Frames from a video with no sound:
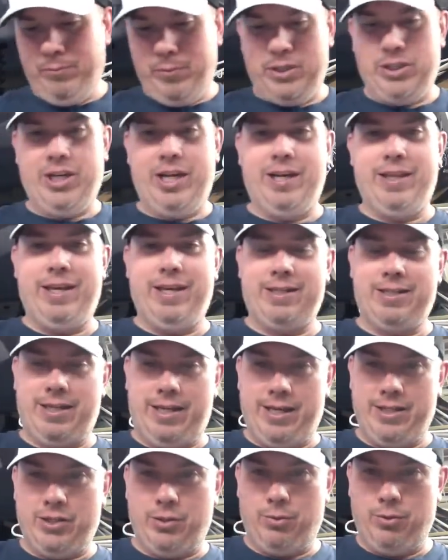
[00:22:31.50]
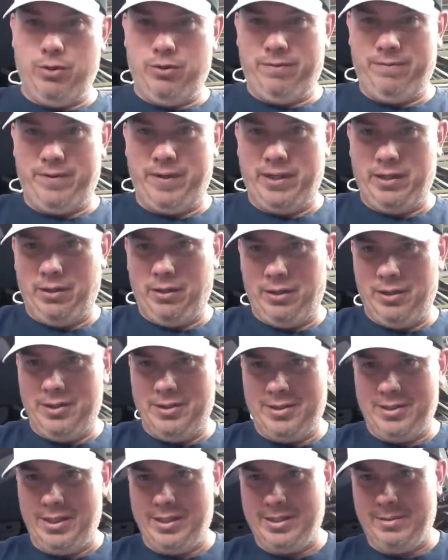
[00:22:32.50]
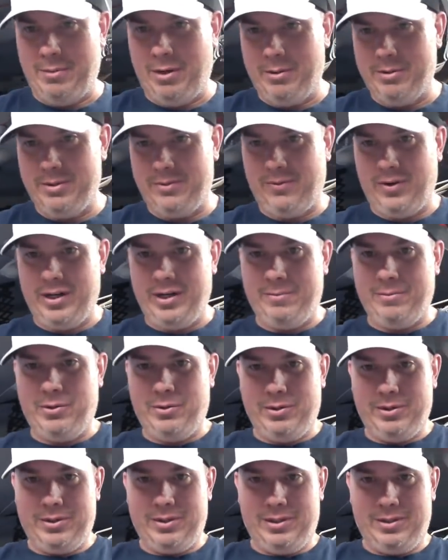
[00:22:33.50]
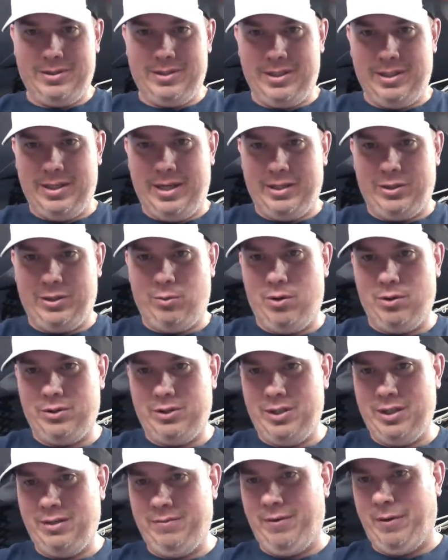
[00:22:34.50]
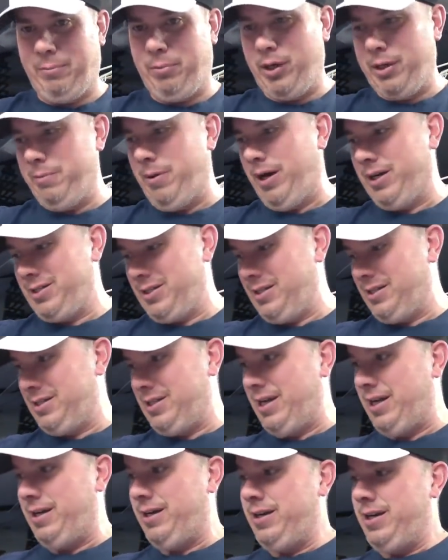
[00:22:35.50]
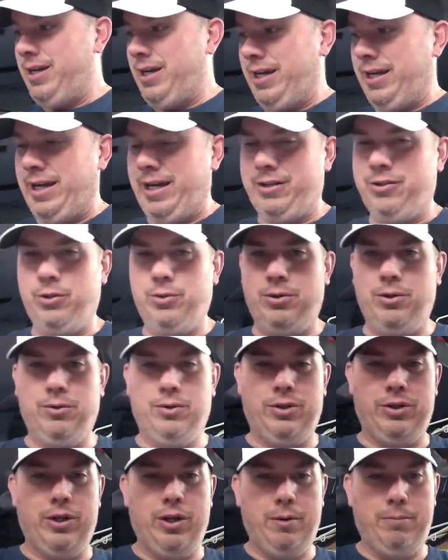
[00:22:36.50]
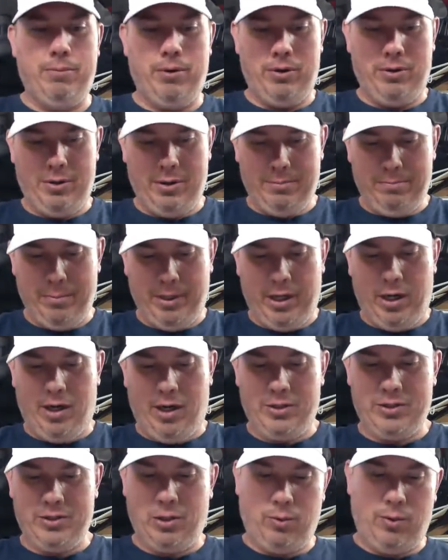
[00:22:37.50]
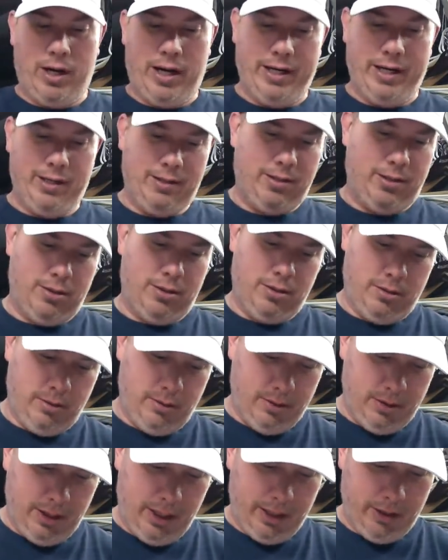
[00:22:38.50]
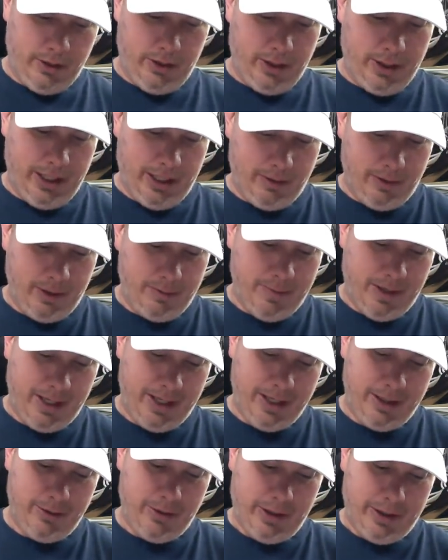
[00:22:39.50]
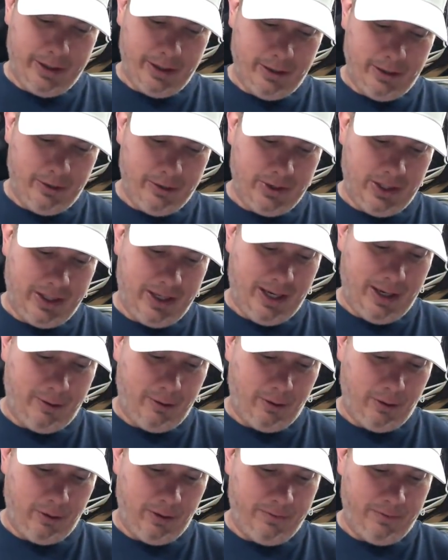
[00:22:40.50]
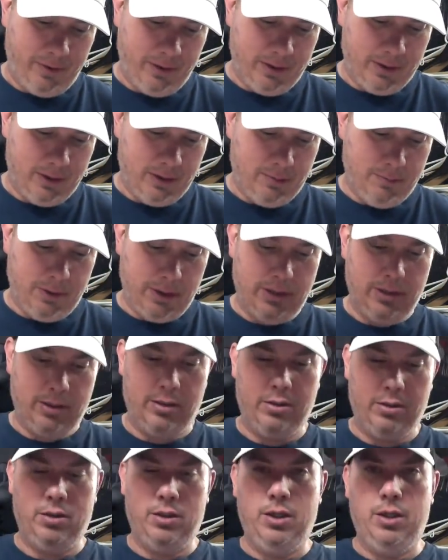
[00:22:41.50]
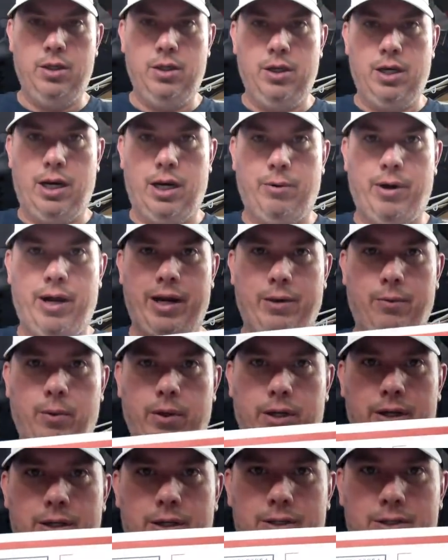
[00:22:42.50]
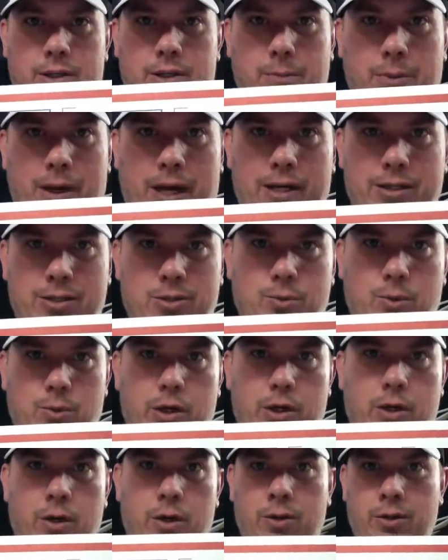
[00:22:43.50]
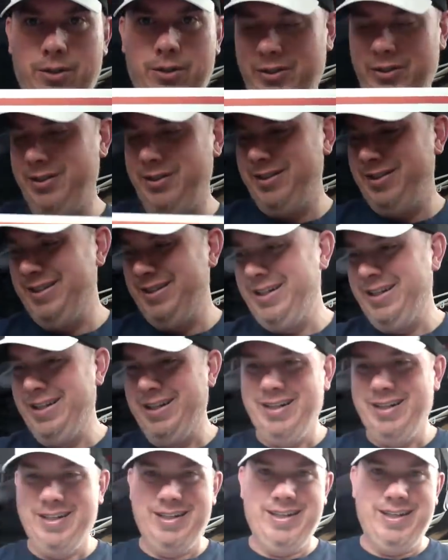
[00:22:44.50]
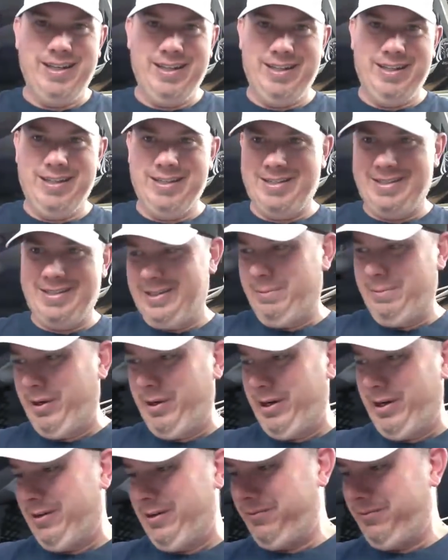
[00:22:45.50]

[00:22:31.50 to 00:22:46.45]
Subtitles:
But yeah, that's a real fear. Liz says I'm always afraid I'm going to send out the wrong thing if I pre-box things. Yeah, and I do the number, but also write. I know you can't read my handwriting; it looks like hieroglyphics, but I write what it is on the box as well. And this is a pair